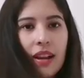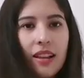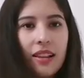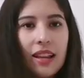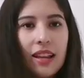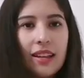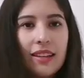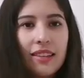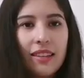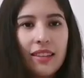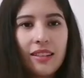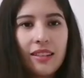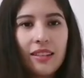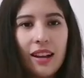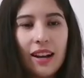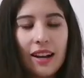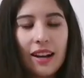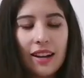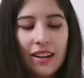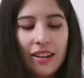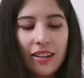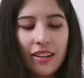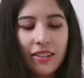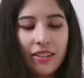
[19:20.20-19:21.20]
I like the
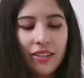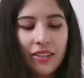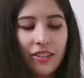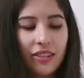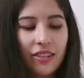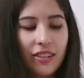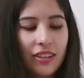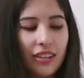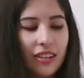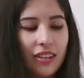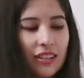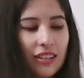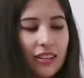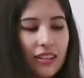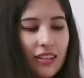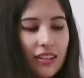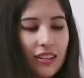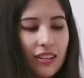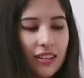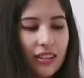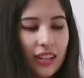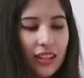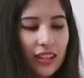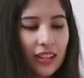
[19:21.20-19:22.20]
lining underneath. This
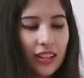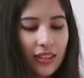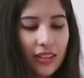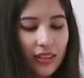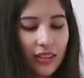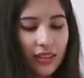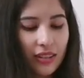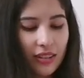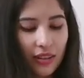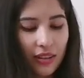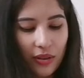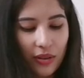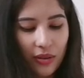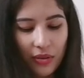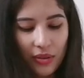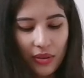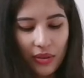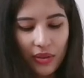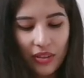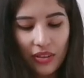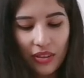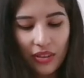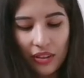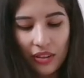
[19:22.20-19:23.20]
is like so
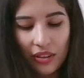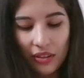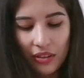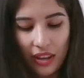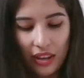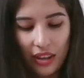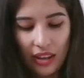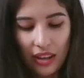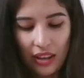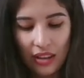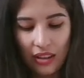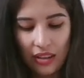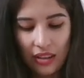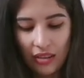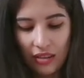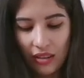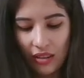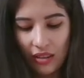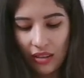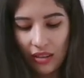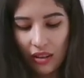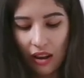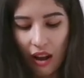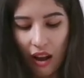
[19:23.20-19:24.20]
silky
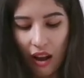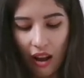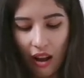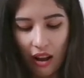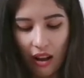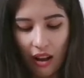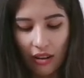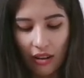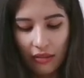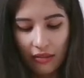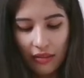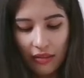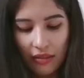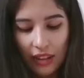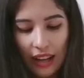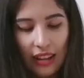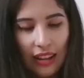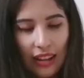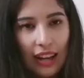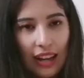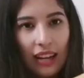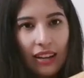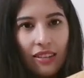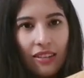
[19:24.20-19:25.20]
and soft. I
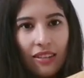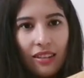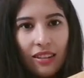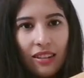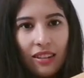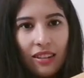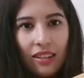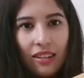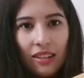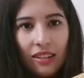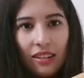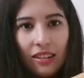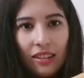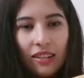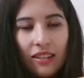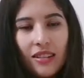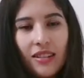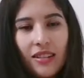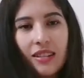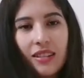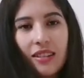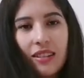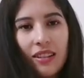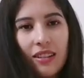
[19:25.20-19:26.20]
like
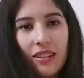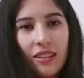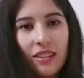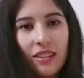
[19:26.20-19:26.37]
this.